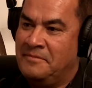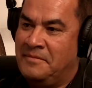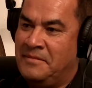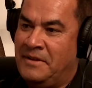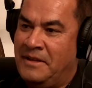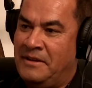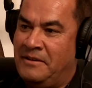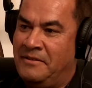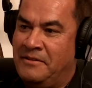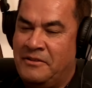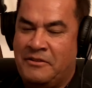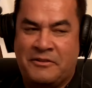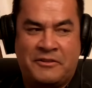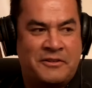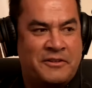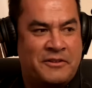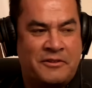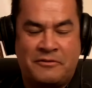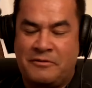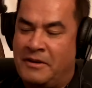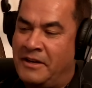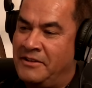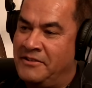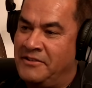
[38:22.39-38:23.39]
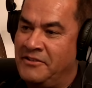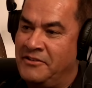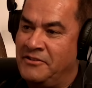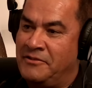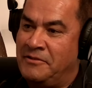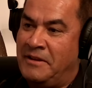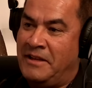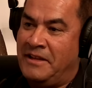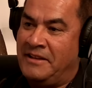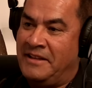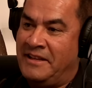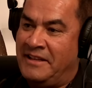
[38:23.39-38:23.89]
you know you couldn't cross the
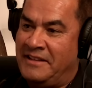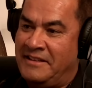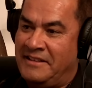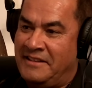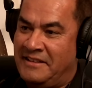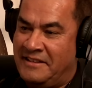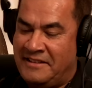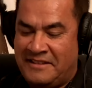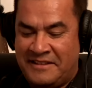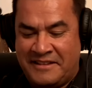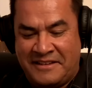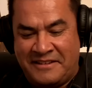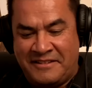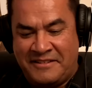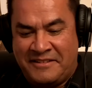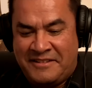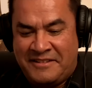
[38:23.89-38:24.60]
street and you know